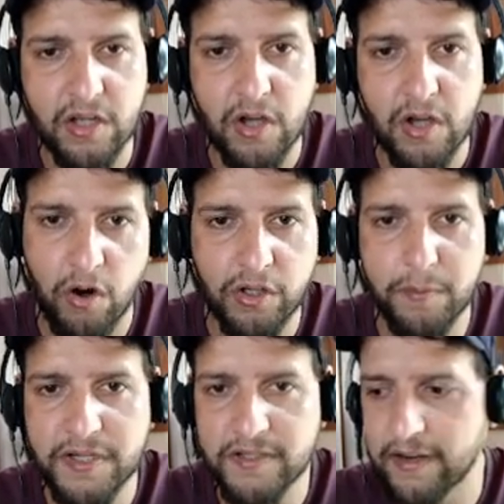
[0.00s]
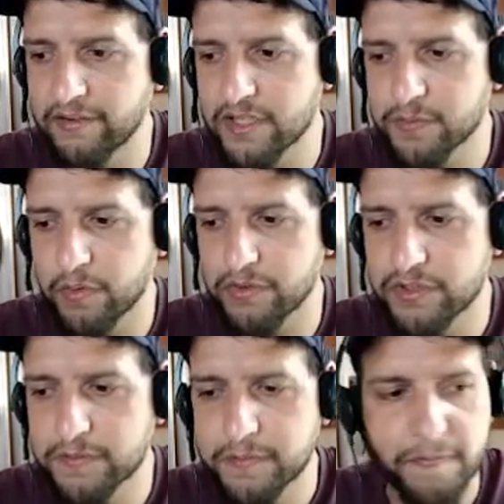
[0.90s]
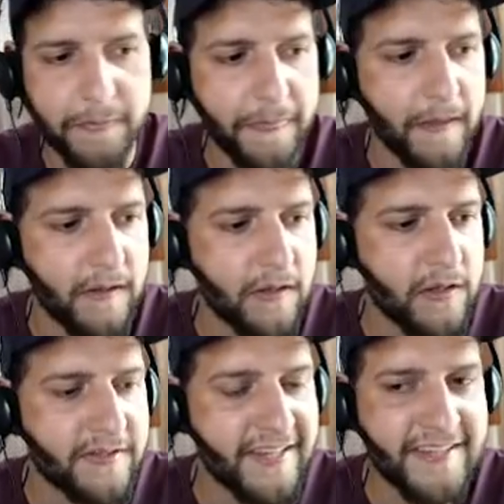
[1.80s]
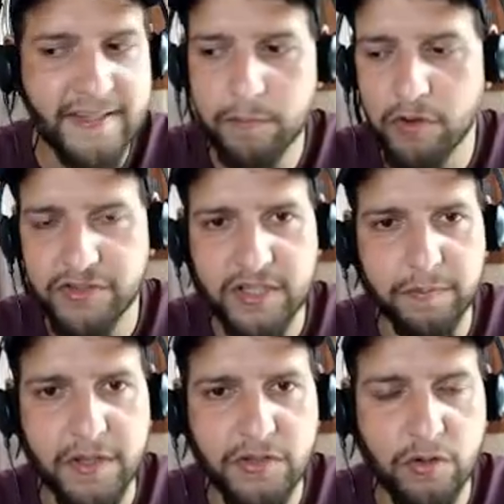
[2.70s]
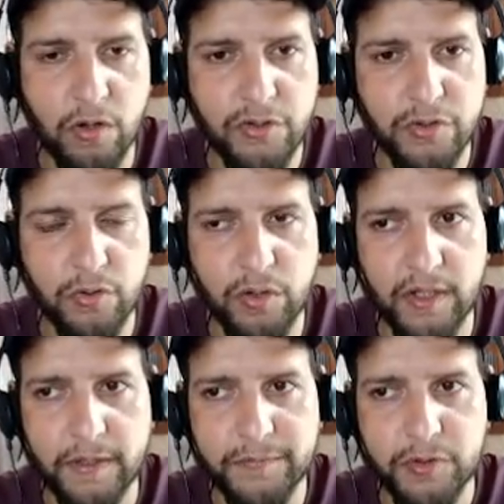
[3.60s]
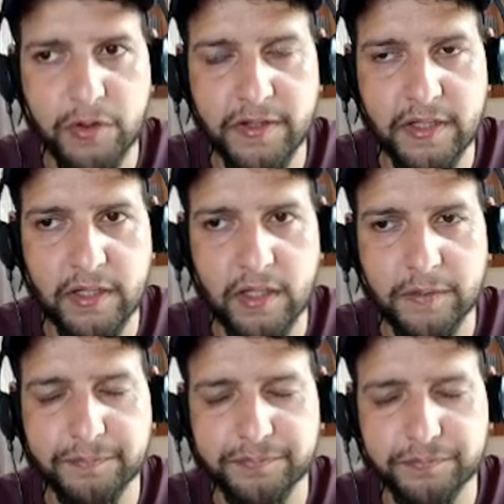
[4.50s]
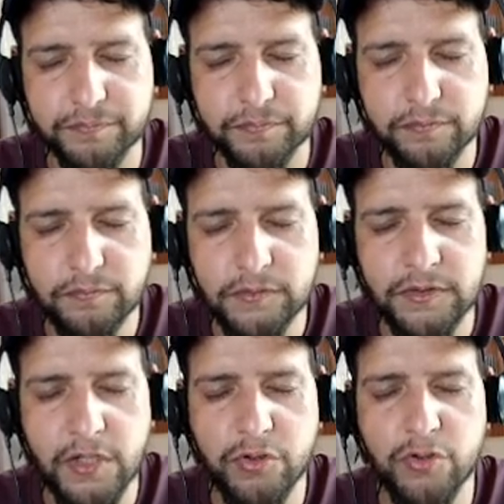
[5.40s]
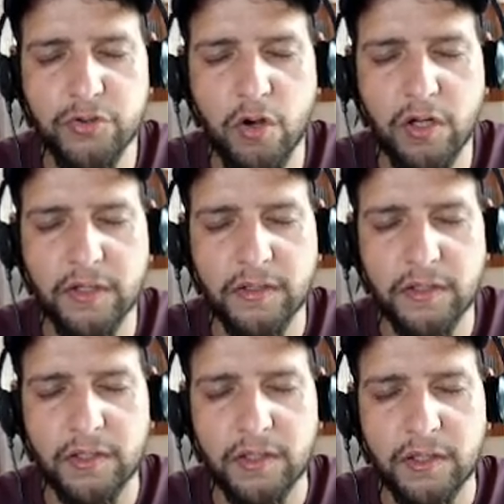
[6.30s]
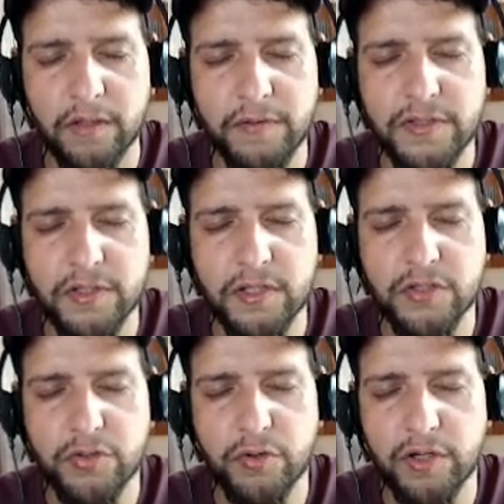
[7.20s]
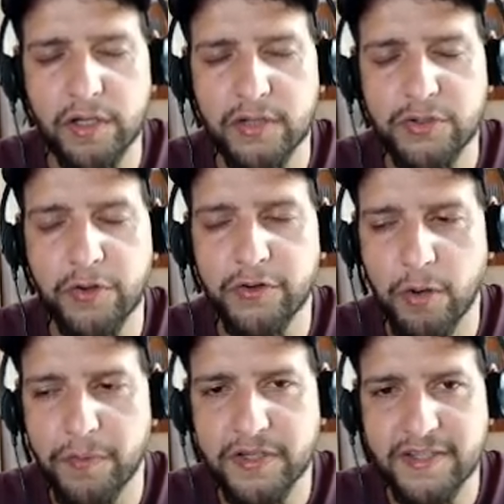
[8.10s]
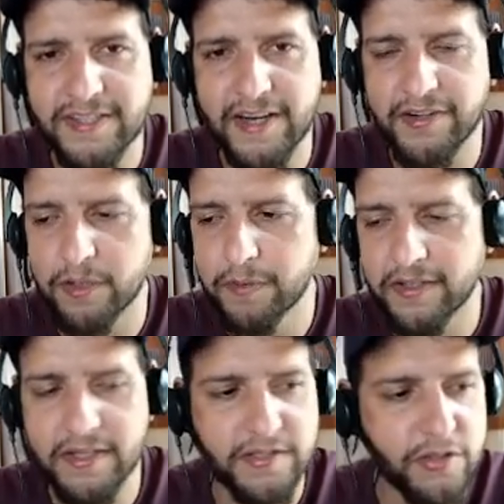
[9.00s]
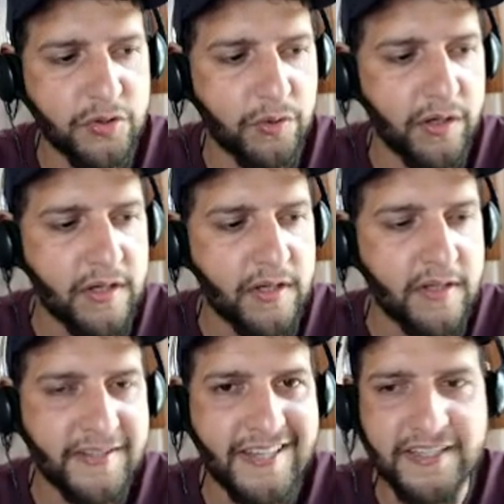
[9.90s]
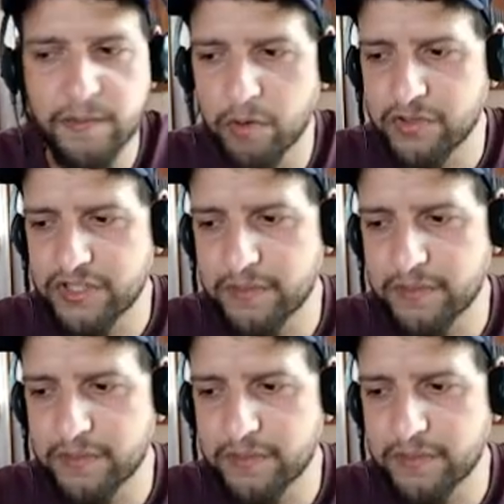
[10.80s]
automation and response. System on chip, there's also security, there's also SOC, which is your security operation center, but this is your system on chip.